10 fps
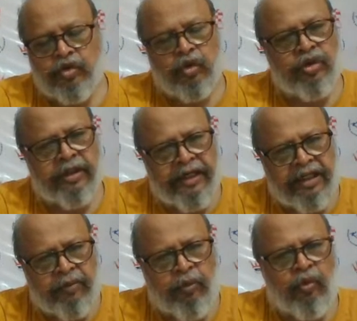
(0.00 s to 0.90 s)
So the
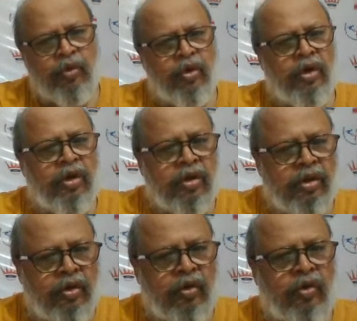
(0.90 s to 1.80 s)
correct move,
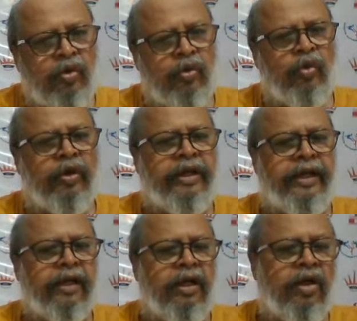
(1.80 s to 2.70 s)
rook
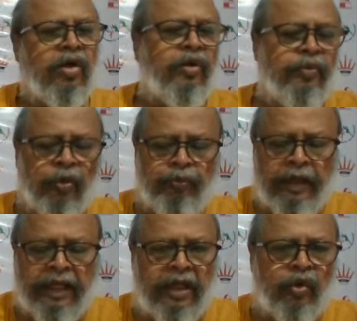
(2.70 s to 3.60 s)
here. If you
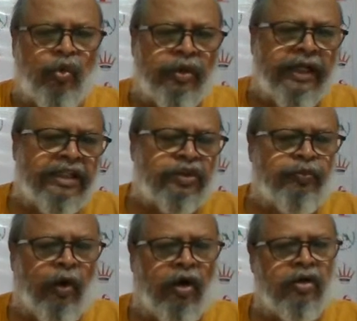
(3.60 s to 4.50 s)
play rook takes
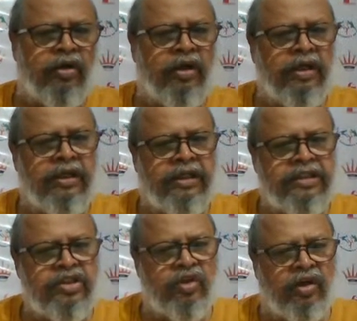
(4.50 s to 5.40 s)
pawn, it
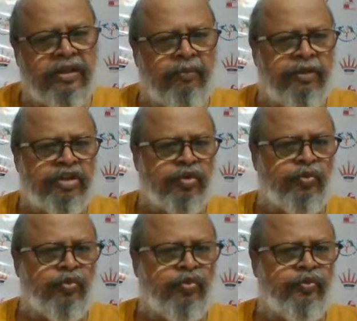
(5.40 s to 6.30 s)
is not the best
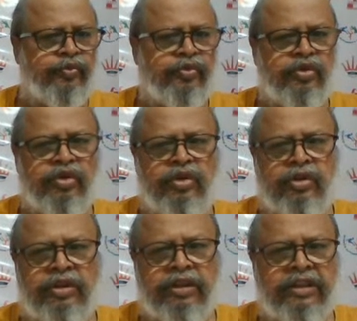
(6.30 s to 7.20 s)
move.
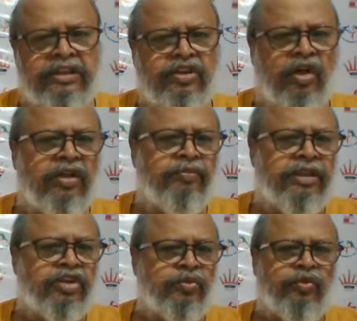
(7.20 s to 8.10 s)
It is not
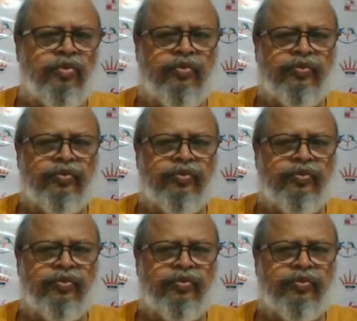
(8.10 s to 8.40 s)
best move.